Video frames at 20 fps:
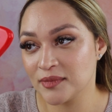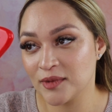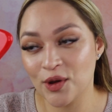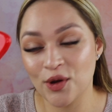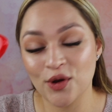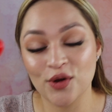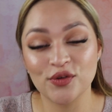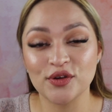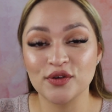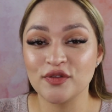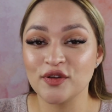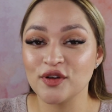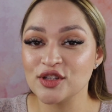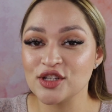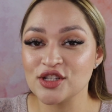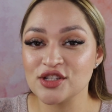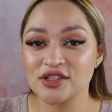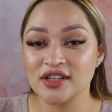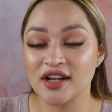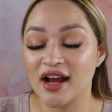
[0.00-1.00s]
other
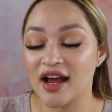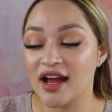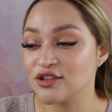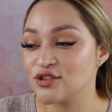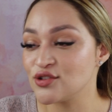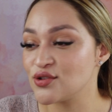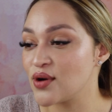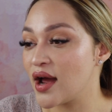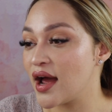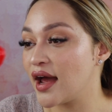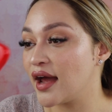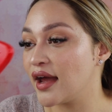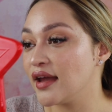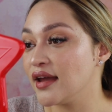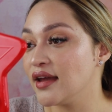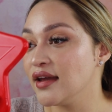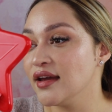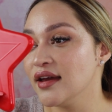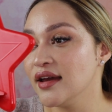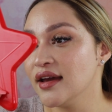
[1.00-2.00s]
foundation that I had
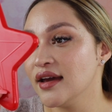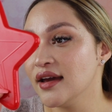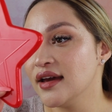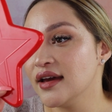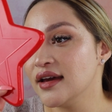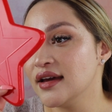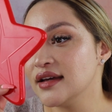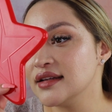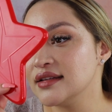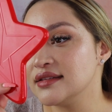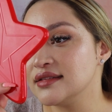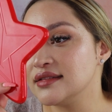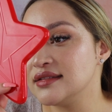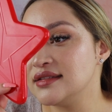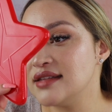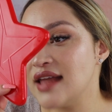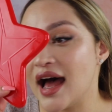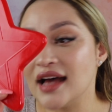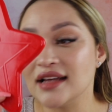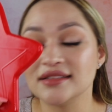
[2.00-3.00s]
tried,
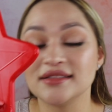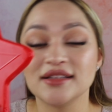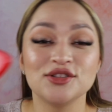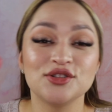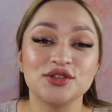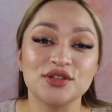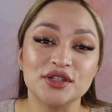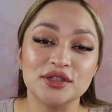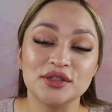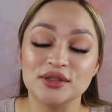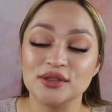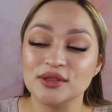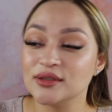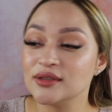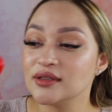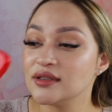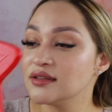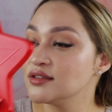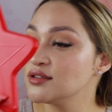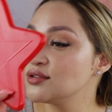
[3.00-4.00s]
that's the
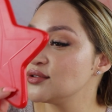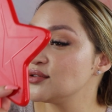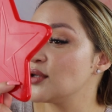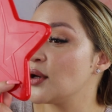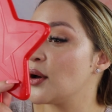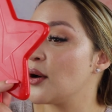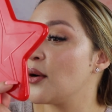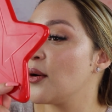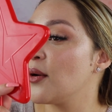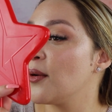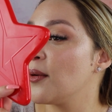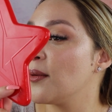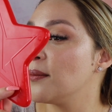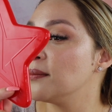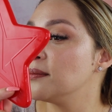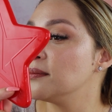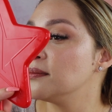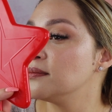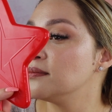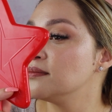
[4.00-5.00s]
drill.
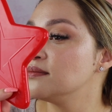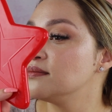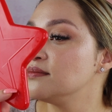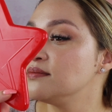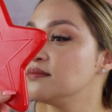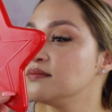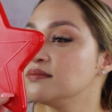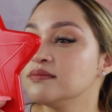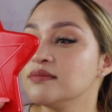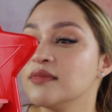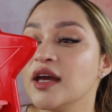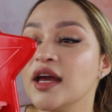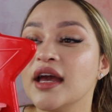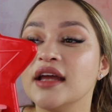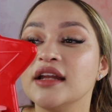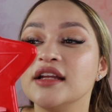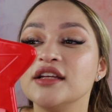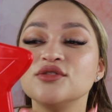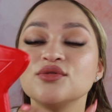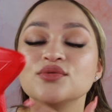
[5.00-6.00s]
So,
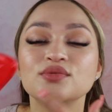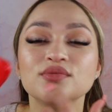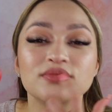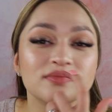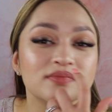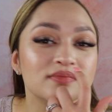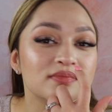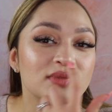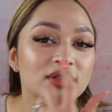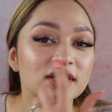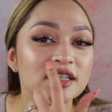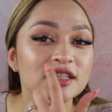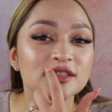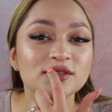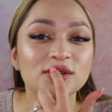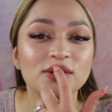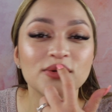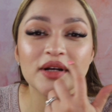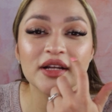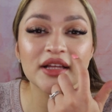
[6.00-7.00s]
and it
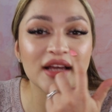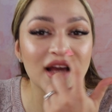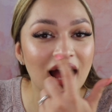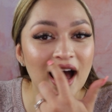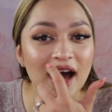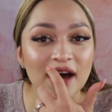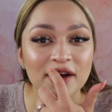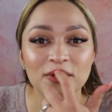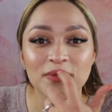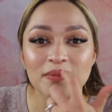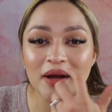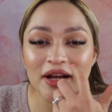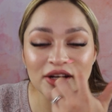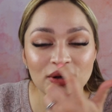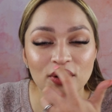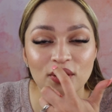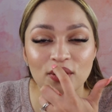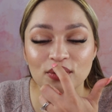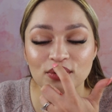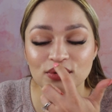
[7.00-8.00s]
is already out of my
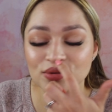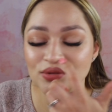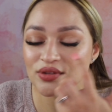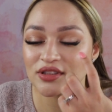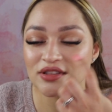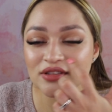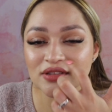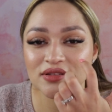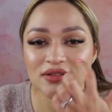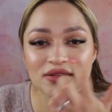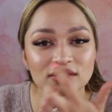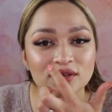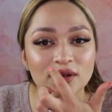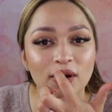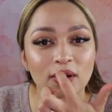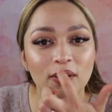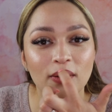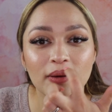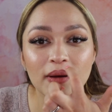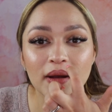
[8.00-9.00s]
nose. It's
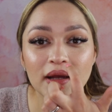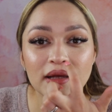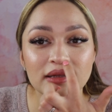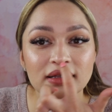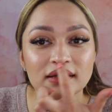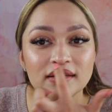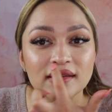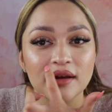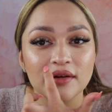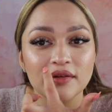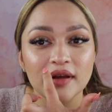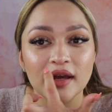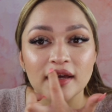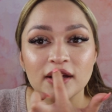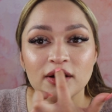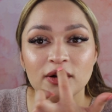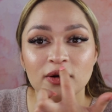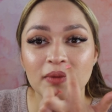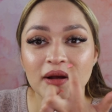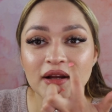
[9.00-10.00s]
not in this area
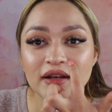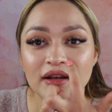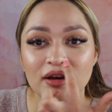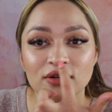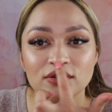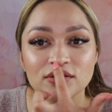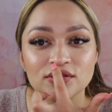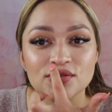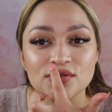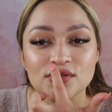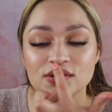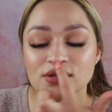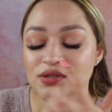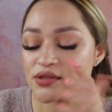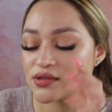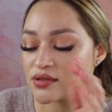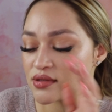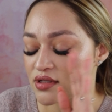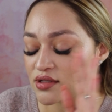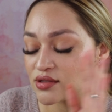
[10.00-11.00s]
here on my
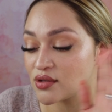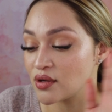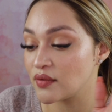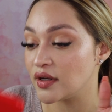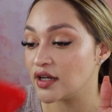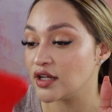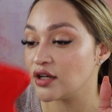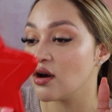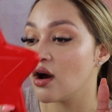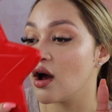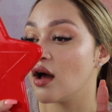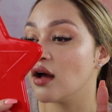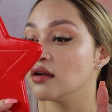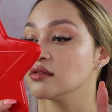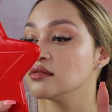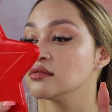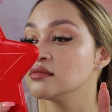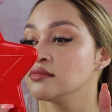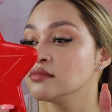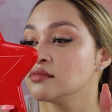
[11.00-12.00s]
nostrils. It's already
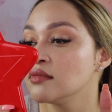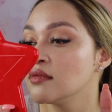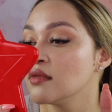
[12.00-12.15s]
gone.